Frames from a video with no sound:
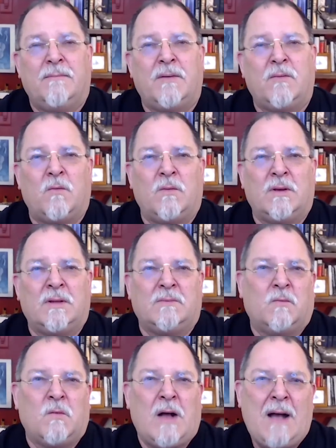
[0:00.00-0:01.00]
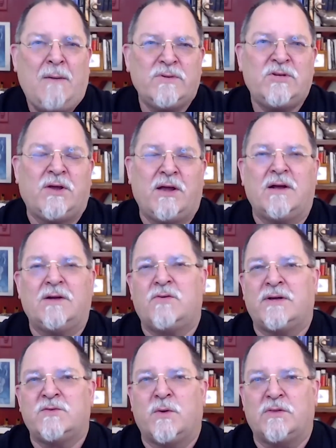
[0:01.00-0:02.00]
But how would you
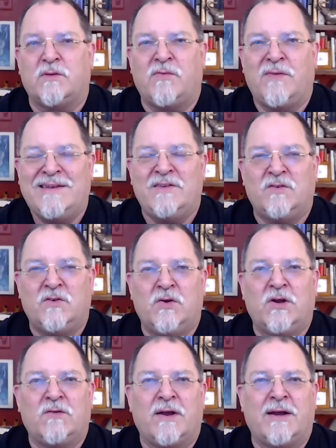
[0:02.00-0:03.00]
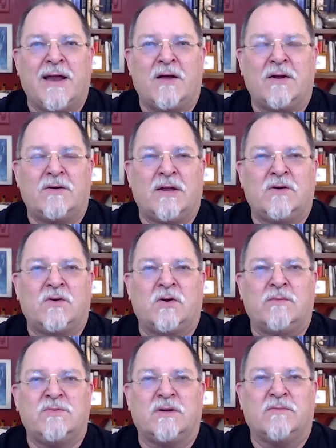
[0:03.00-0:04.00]
characterize what the Fed is doing right now in
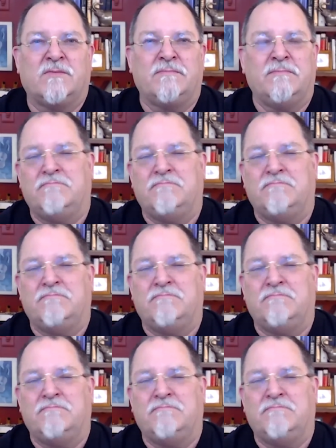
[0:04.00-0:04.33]
terms of,